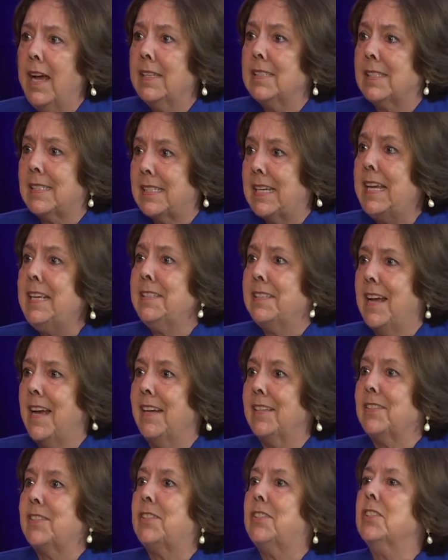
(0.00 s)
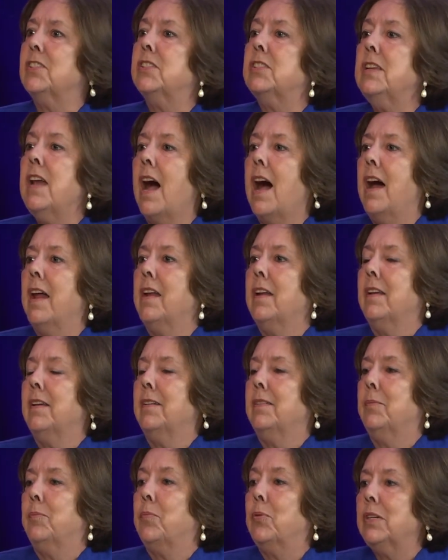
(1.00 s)
state test does not
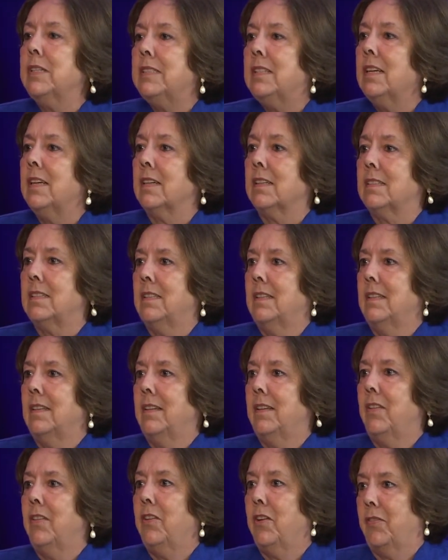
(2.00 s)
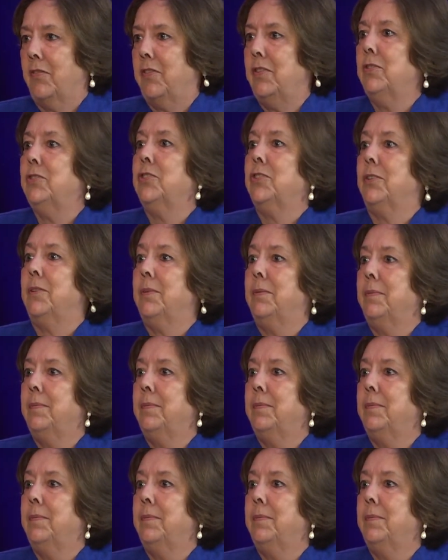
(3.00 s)
predict their future.